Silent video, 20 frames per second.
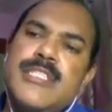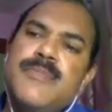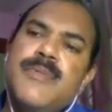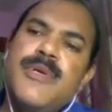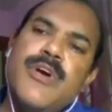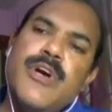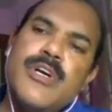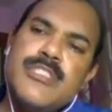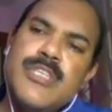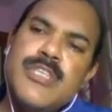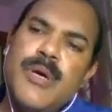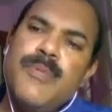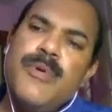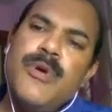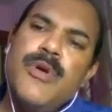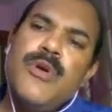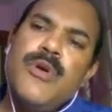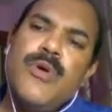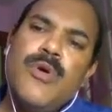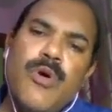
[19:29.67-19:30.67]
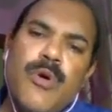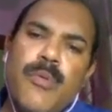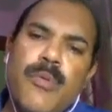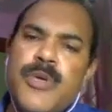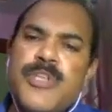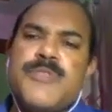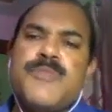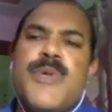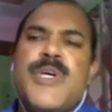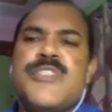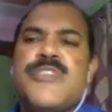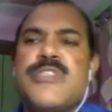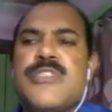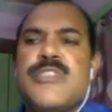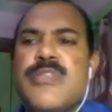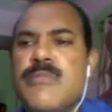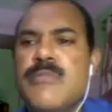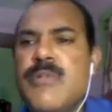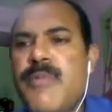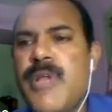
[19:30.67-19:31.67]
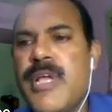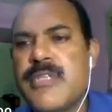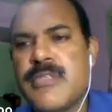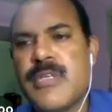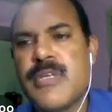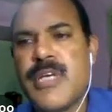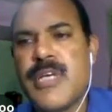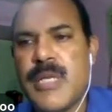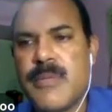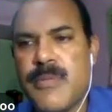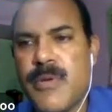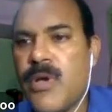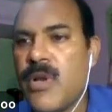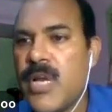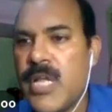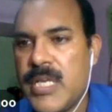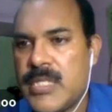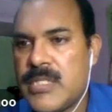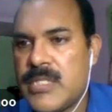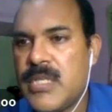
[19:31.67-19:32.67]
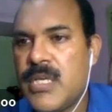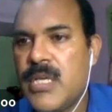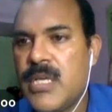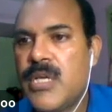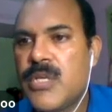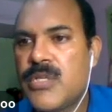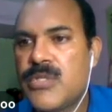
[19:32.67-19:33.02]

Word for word: It's because of over spasticity of the flexor ulnaris.